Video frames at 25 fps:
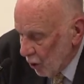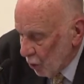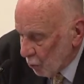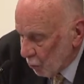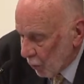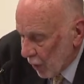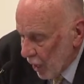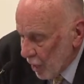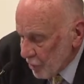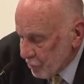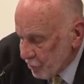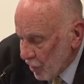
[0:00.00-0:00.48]

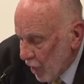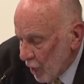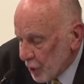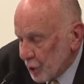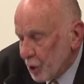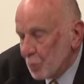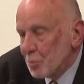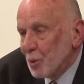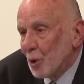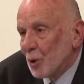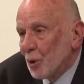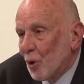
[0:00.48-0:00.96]
Well, I tried
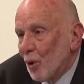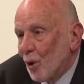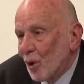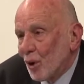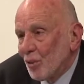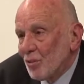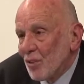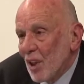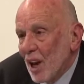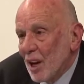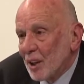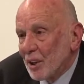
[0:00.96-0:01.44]
to put all
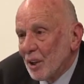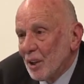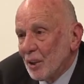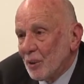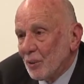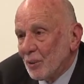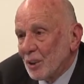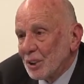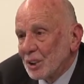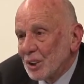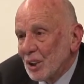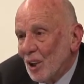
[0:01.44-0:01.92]
of that
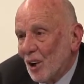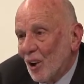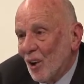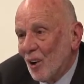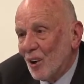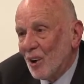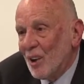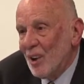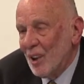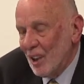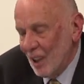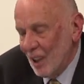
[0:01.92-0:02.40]
into a song.